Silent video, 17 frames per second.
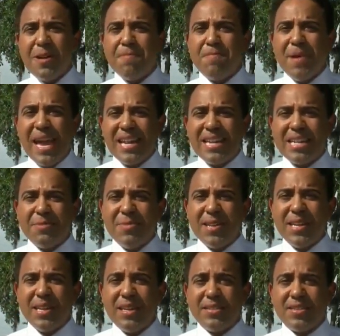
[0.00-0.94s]

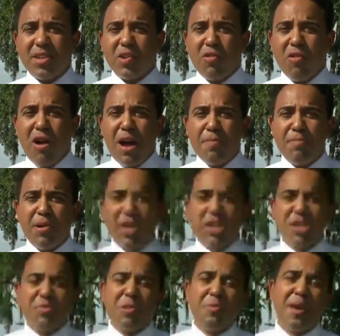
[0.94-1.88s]
abandonment is a crime
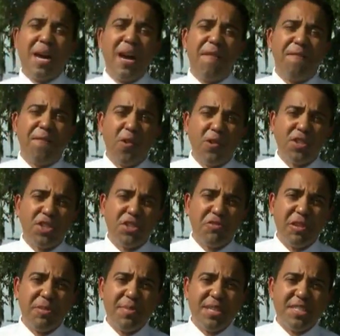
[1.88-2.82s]
punishable by a
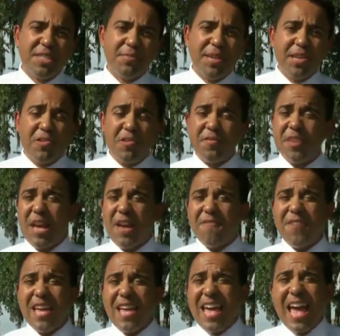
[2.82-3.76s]
first-degree misdemeanor. If you
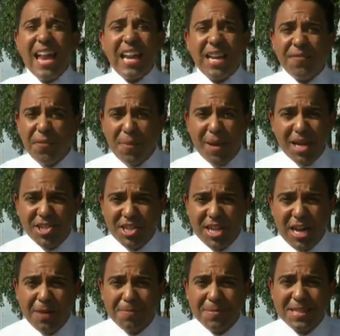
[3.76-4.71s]
have any
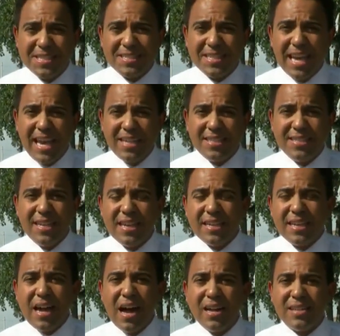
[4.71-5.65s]
information help in this case,
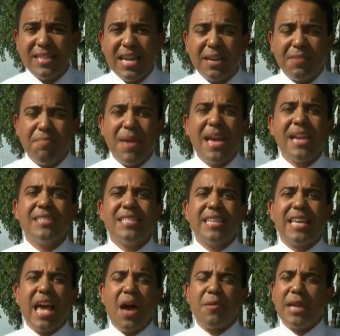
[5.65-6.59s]
contact
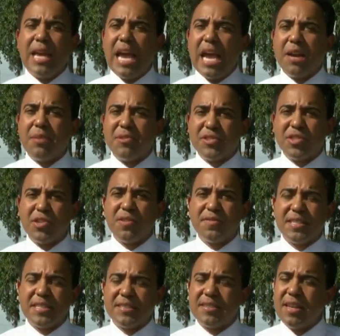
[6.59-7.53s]
Manatee County Animal
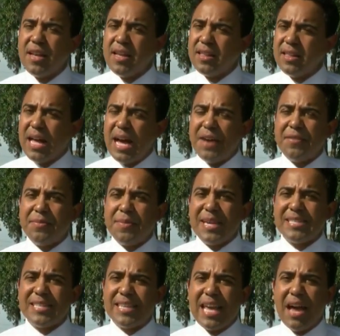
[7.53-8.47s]
Services. Live in
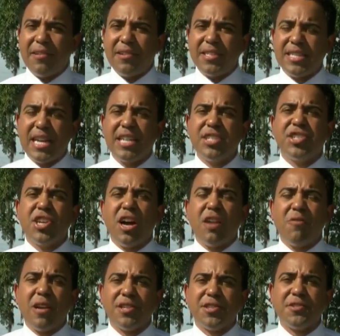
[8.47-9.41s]
Manatee County tonight,
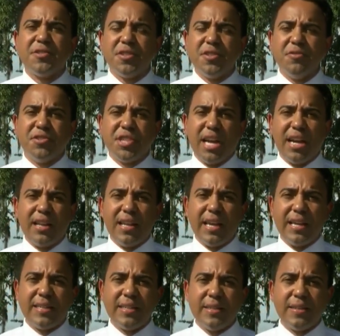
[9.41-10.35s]
John Rogers, News
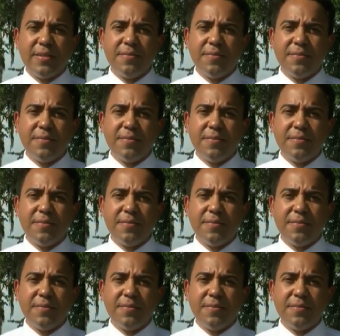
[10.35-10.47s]
Channel 8.